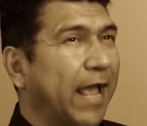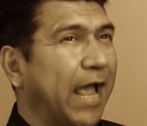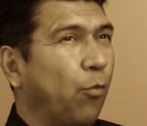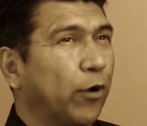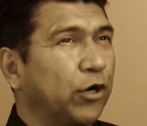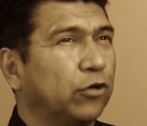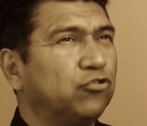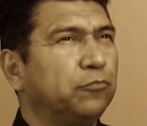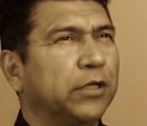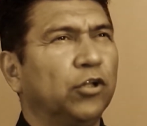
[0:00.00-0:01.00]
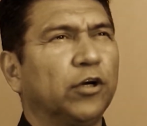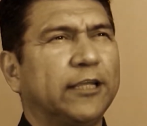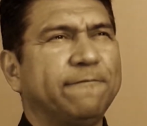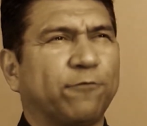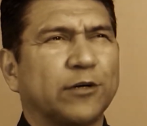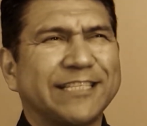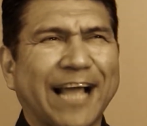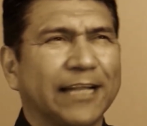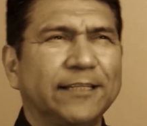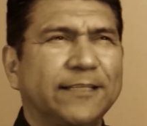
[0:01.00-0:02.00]
and we're going to be looking for
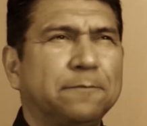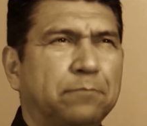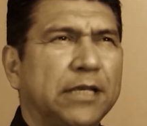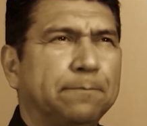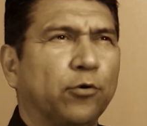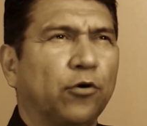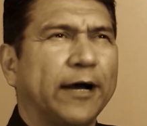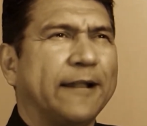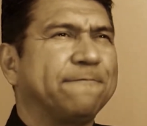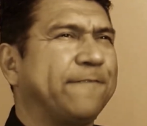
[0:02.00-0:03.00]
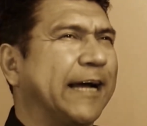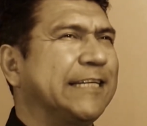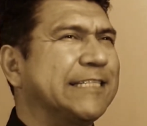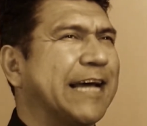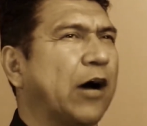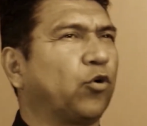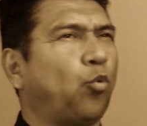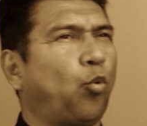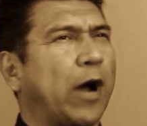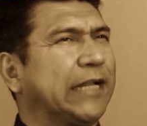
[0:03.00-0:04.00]
talented people and find out
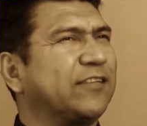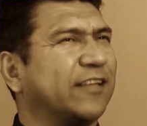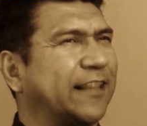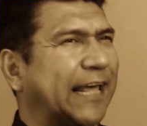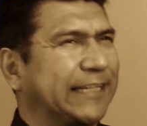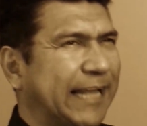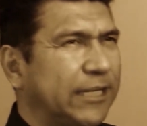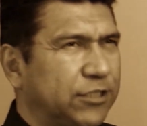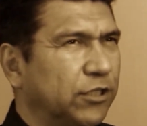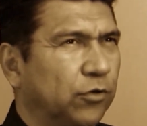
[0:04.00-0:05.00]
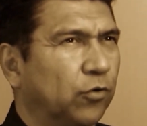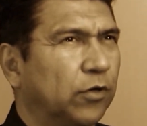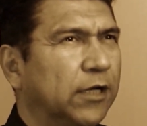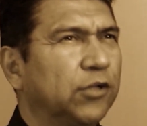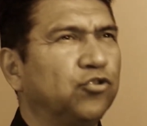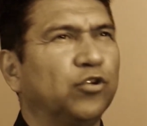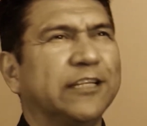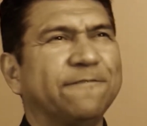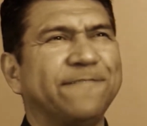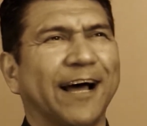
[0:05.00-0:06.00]
what is it that they do to
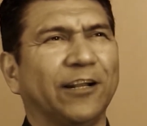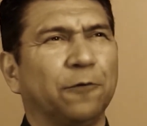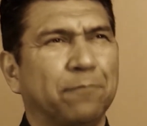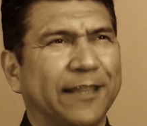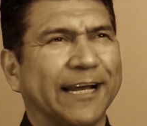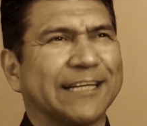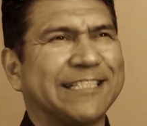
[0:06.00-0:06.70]
develop their